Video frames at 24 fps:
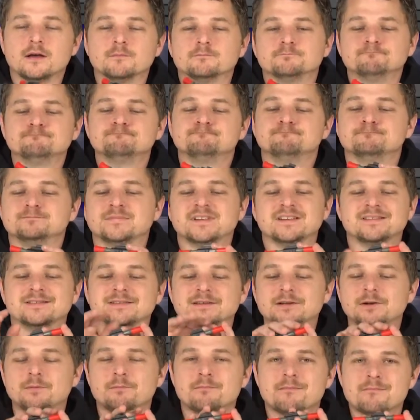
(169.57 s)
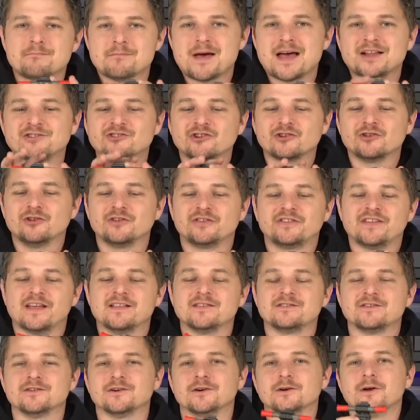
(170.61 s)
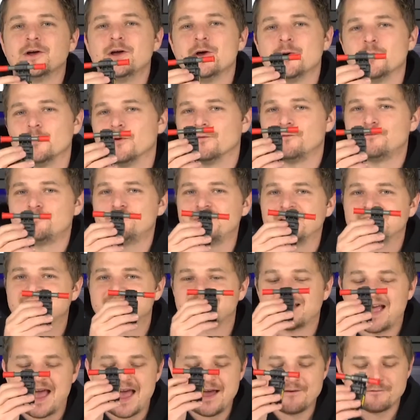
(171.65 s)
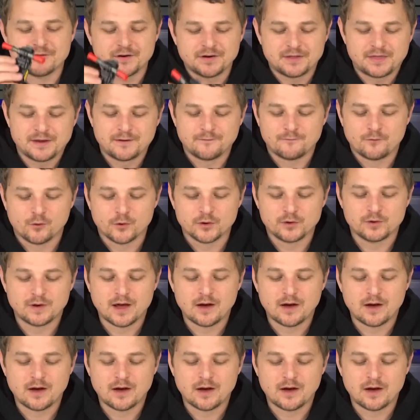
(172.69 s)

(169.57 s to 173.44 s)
Mm, this little magical sensor will fix everything for you.